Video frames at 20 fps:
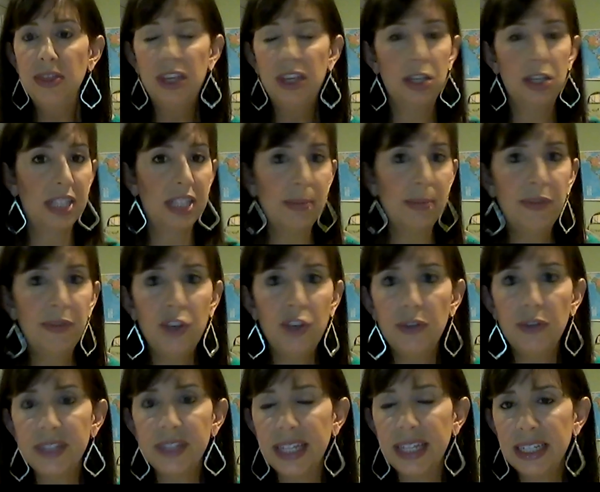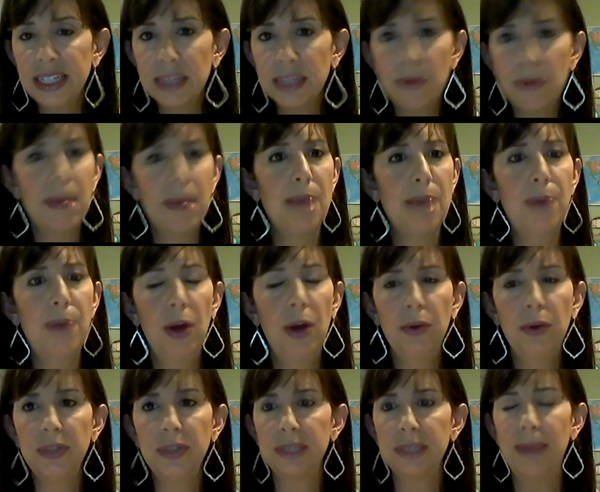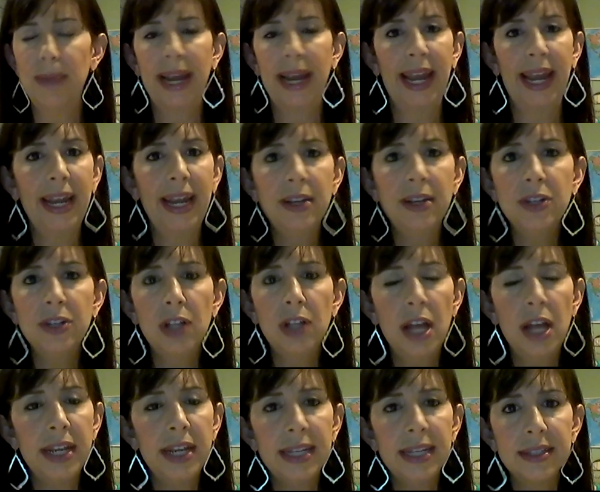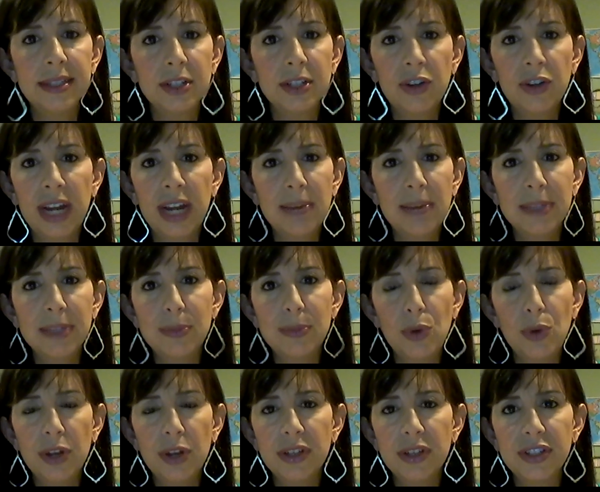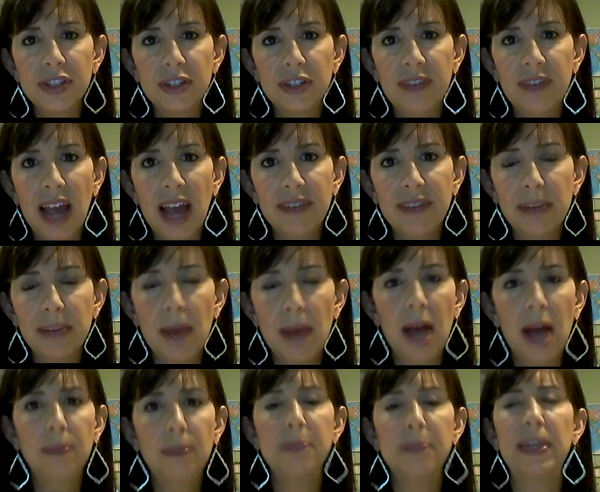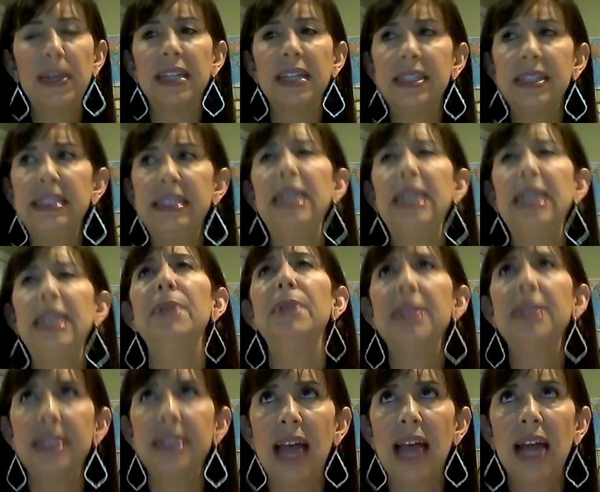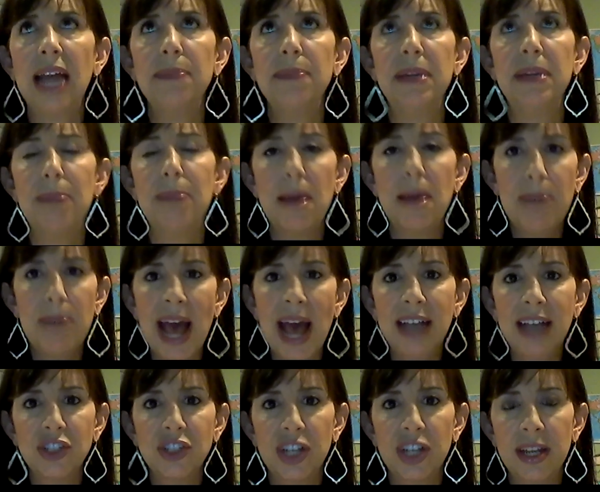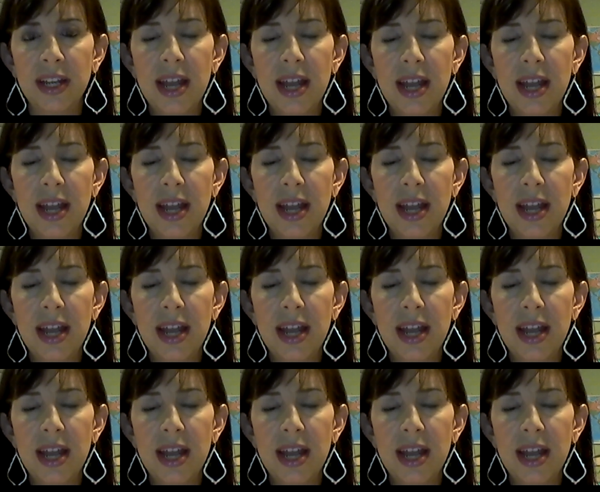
Some of you have seen some of my posts. My handle on Instagram is More Than Surviving Moms, because deep inside me, my passion